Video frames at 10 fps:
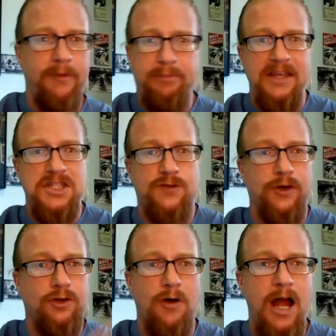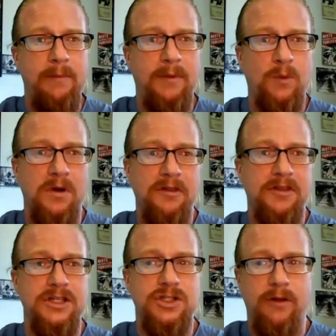places for crime. I mean, one of the
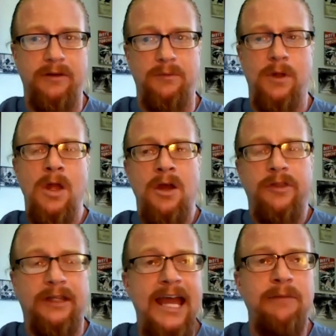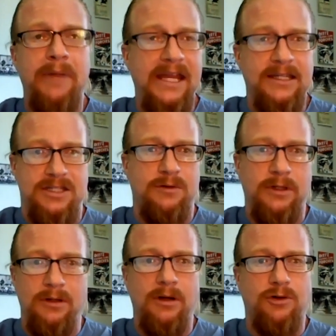things you know the the land bank is
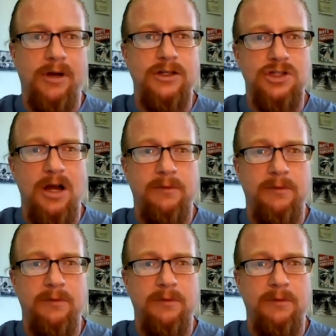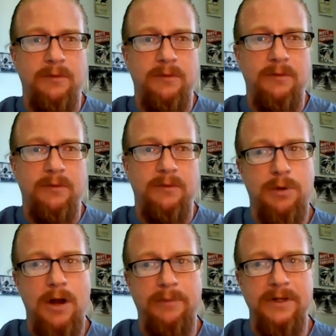doing a great job of trying to get
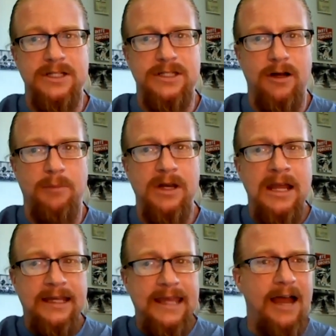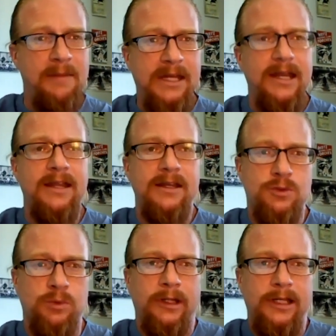some of those properties there. But yeah, I mean,
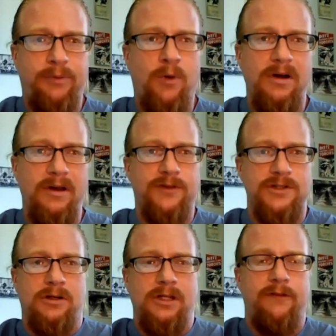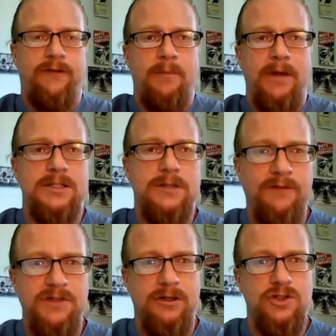it's really important for certainly for myself
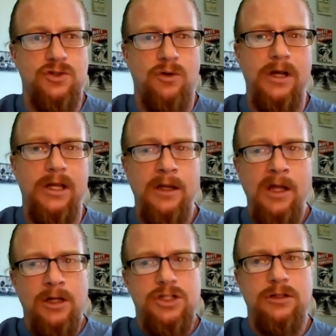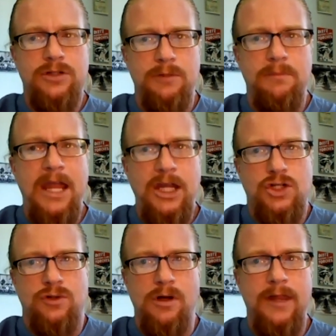as a historian to to make
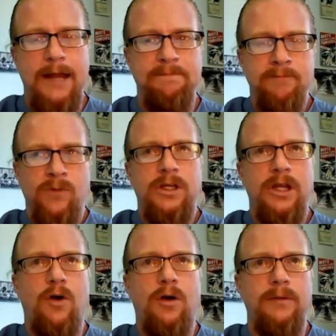sure that you know